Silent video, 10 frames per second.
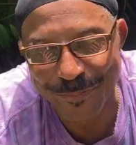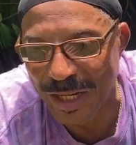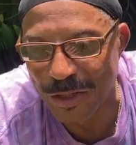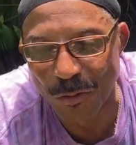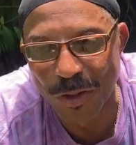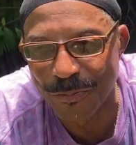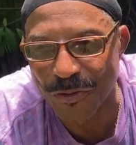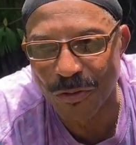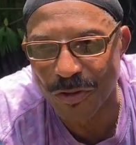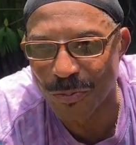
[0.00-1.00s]
When I grew up,
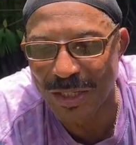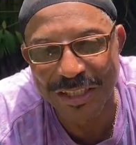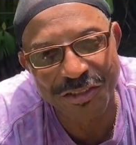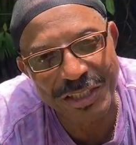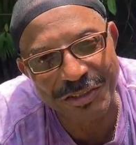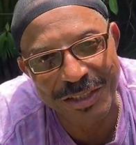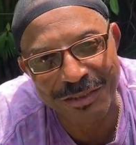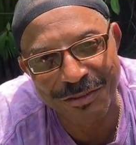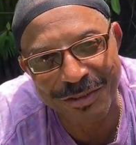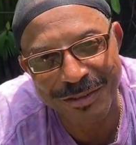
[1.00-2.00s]
sodas were like 6
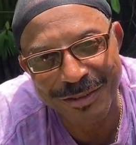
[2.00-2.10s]
cents.